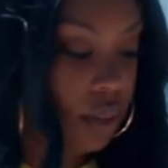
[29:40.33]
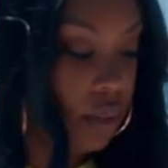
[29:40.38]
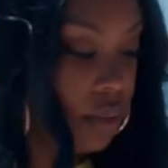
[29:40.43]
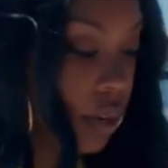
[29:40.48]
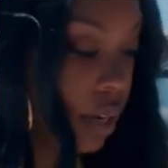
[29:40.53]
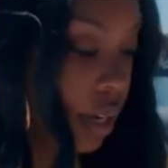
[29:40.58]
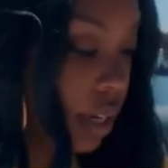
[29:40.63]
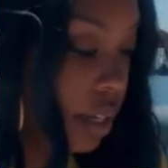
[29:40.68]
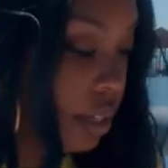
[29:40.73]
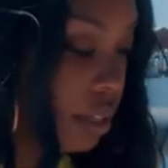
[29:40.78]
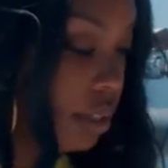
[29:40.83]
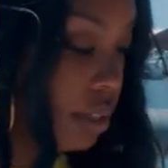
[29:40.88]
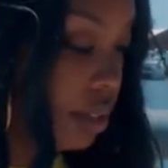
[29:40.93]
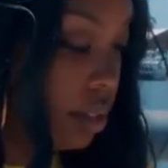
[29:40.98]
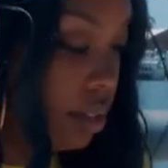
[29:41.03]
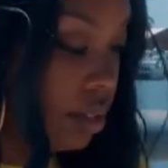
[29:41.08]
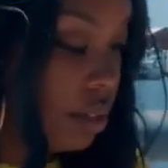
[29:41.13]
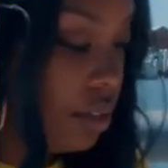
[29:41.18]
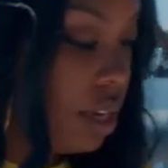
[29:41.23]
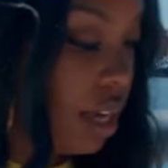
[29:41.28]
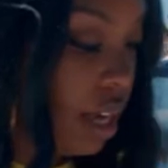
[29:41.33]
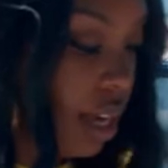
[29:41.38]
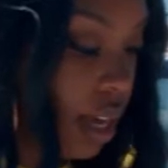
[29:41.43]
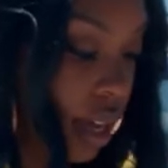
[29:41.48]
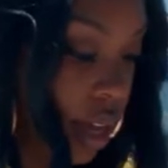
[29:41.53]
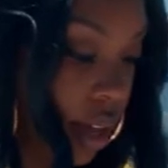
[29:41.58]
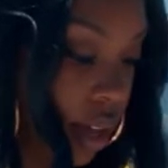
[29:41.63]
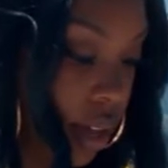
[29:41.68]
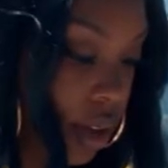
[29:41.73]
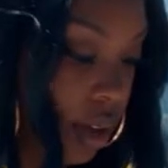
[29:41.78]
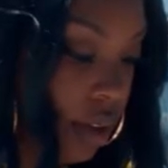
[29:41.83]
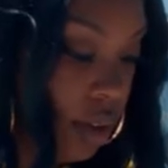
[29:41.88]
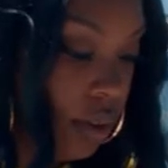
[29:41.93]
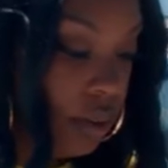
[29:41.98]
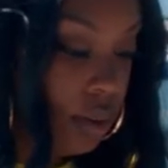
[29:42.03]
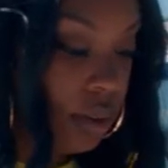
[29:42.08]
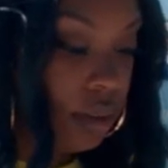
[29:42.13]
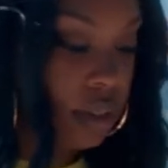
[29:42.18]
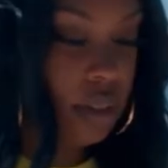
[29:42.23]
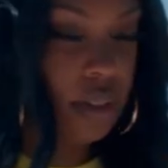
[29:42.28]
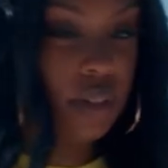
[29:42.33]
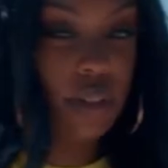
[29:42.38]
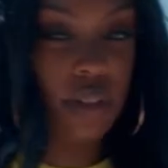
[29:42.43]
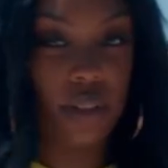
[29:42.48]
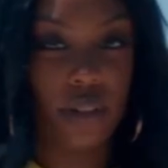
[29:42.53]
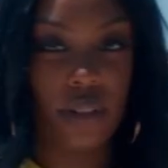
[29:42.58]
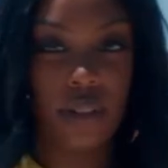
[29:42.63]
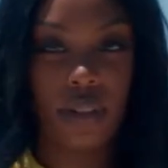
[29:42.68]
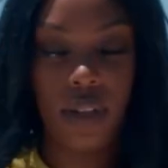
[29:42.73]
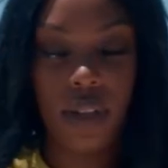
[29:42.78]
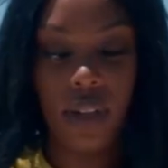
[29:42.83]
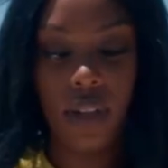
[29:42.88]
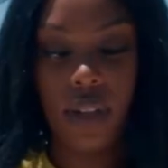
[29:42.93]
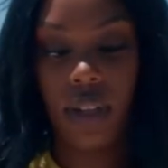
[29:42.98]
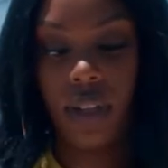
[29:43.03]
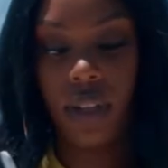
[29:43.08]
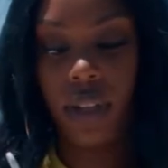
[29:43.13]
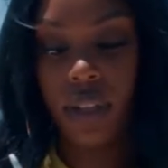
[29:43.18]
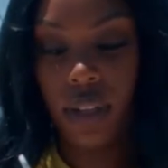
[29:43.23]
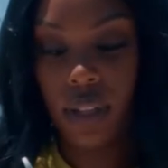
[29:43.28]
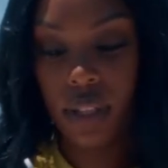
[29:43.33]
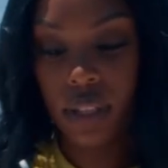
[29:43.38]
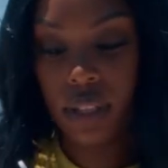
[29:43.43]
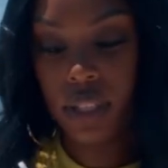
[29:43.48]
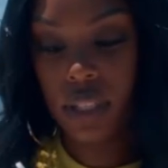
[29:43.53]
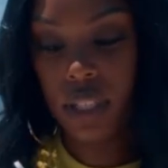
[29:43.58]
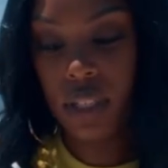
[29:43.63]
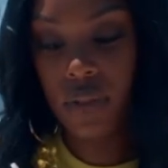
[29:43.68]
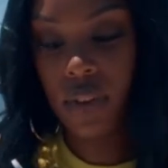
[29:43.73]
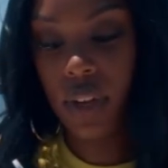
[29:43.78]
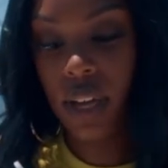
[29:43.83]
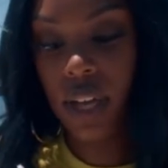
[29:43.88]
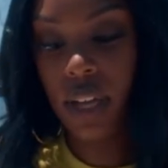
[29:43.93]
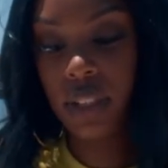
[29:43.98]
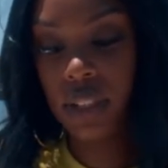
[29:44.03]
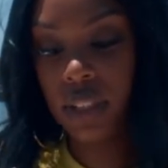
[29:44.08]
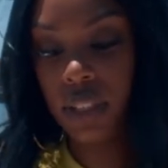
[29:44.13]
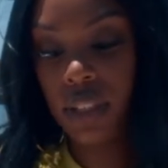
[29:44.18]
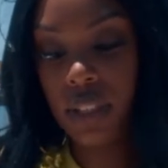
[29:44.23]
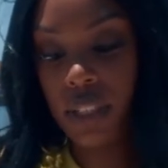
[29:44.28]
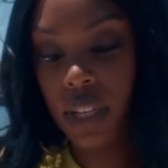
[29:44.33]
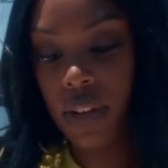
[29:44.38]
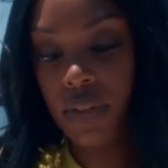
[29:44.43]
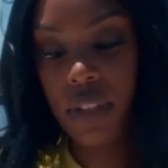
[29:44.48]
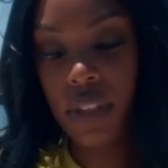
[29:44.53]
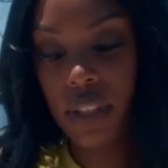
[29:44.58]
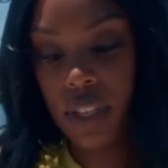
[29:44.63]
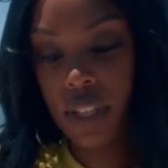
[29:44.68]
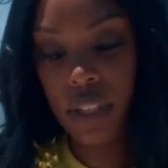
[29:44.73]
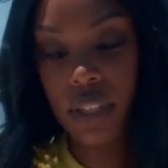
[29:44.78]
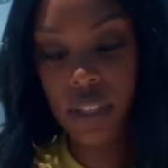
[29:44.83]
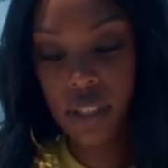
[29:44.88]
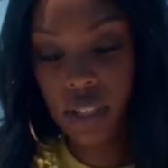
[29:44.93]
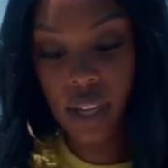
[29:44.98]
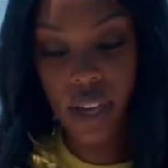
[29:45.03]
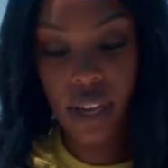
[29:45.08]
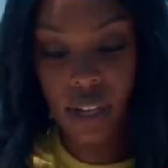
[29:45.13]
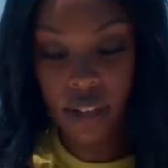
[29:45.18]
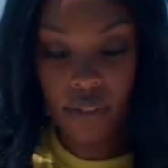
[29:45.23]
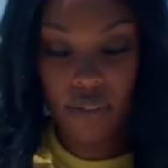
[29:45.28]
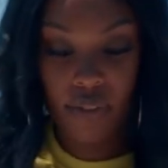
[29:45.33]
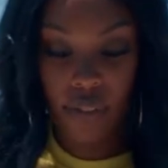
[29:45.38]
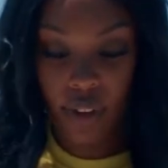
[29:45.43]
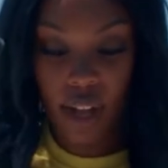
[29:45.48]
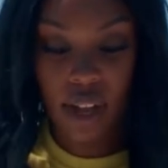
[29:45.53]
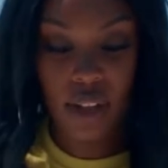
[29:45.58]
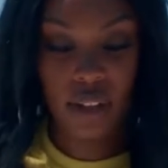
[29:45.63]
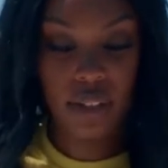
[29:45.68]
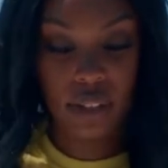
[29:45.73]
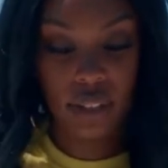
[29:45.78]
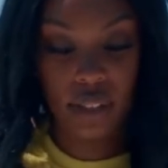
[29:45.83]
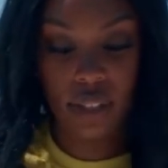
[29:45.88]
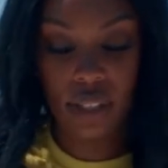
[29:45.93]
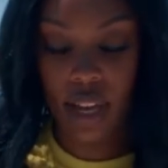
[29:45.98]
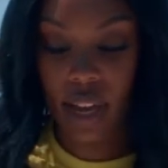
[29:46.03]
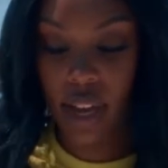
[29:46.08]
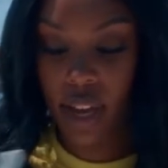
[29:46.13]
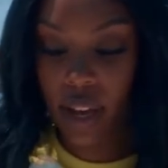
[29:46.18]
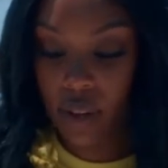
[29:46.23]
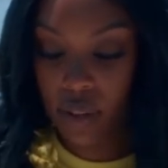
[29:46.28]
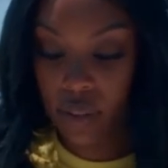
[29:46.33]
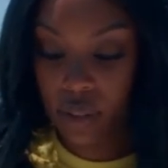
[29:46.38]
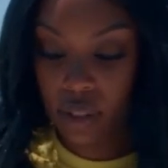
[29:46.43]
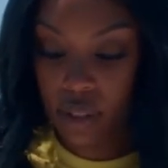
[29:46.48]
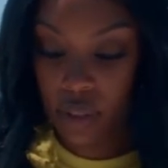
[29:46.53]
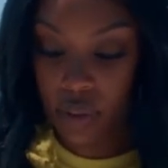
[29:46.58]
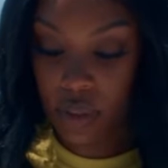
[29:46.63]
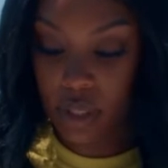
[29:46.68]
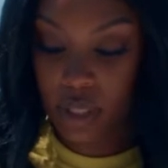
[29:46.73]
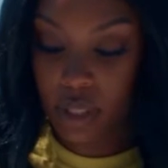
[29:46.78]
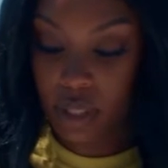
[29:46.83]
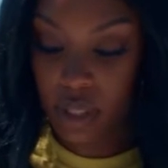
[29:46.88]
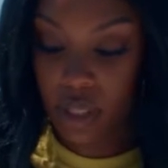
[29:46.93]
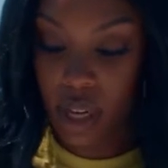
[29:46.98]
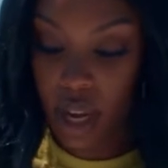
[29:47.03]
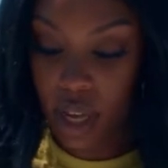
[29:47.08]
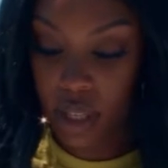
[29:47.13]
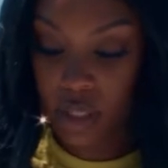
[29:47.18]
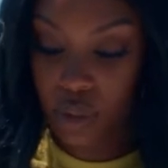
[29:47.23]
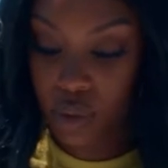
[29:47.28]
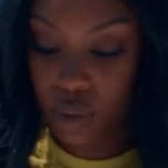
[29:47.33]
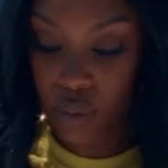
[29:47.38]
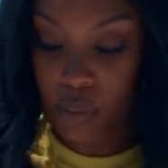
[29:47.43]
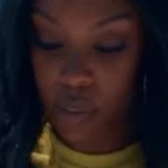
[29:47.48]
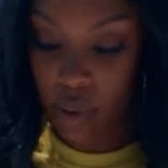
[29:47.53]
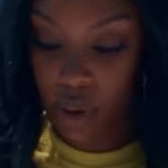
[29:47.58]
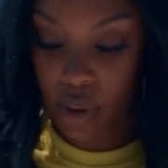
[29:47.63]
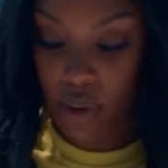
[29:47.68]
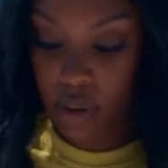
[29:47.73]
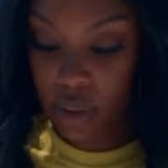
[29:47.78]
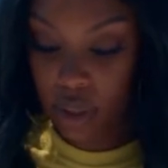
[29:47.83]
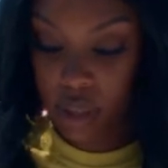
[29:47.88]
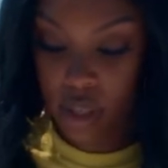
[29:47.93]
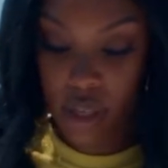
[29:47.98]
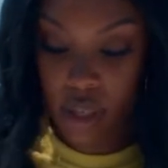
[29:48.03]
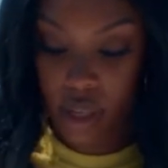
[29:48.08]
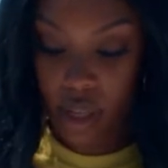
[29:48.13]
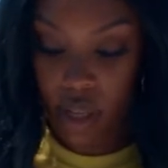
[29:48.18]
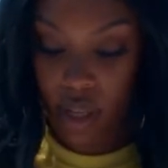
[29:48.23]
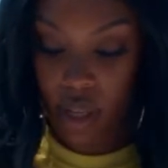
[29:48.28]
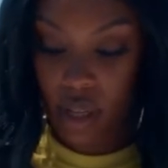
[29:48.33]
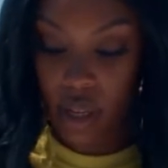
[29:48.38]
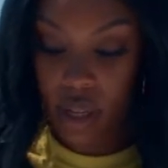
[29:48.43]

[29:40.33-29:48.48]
Alright, so now this file, since everything is kind of filed down so it's not too bulky,